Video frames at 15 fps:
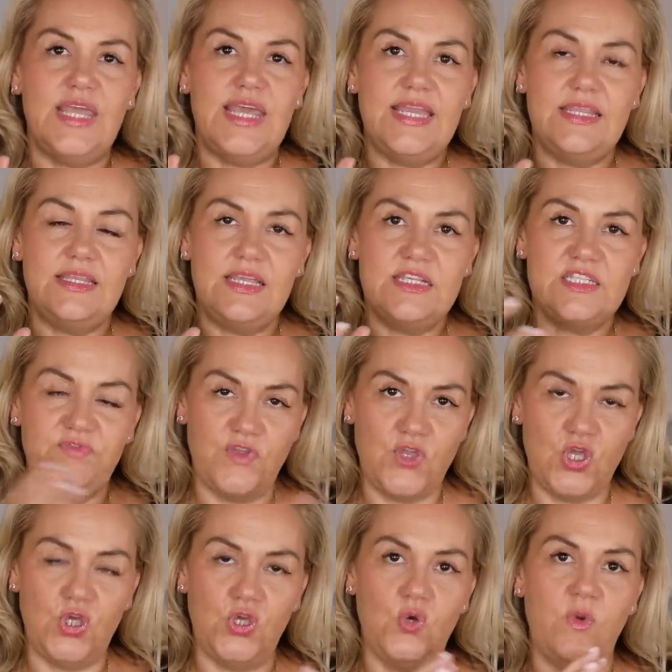It is for
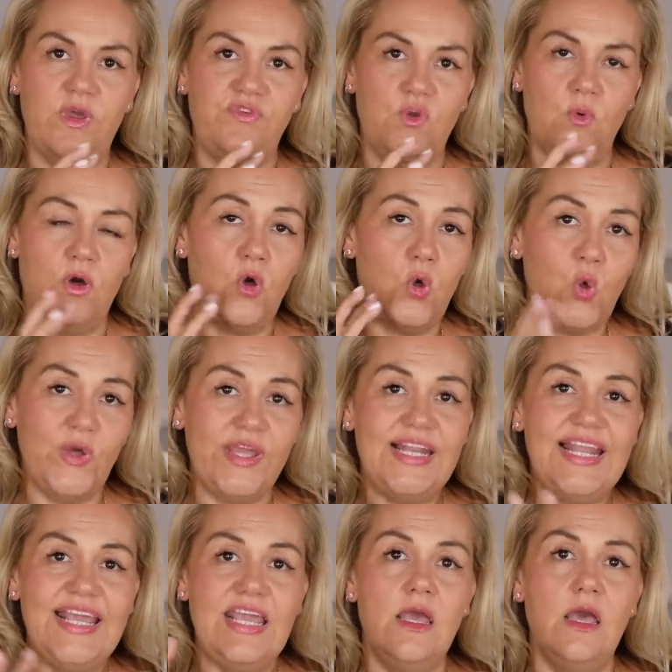you if you are
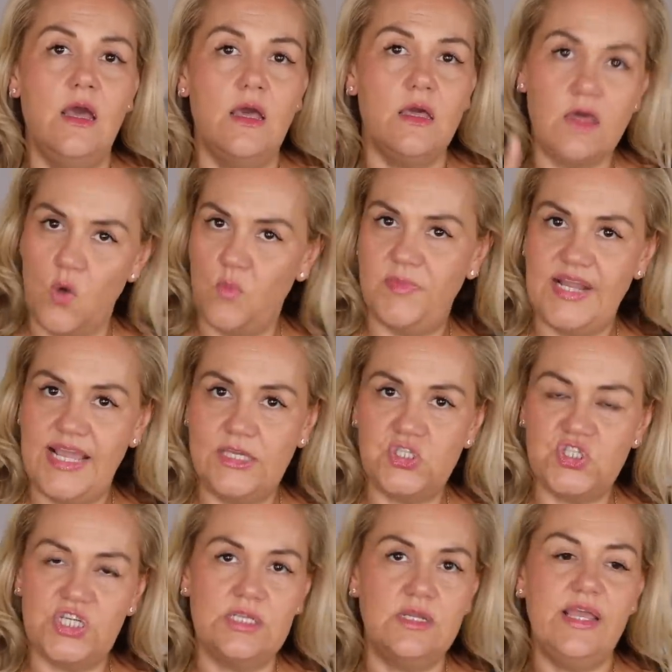oily
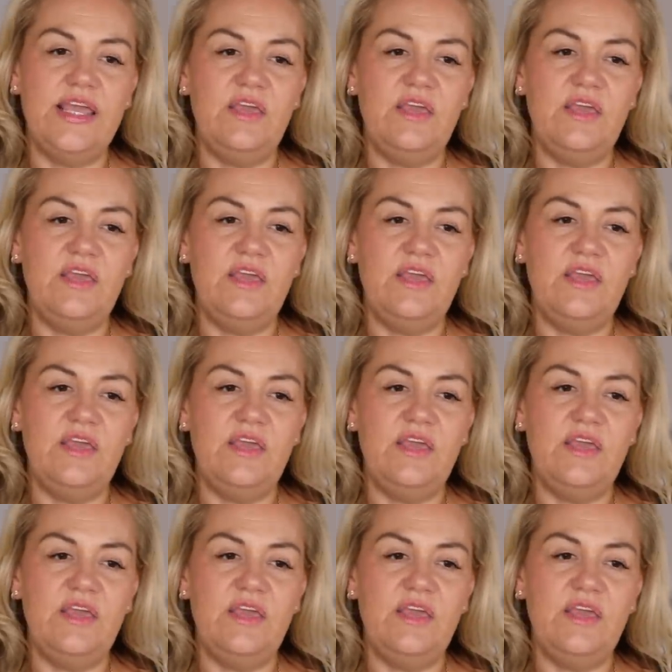combination.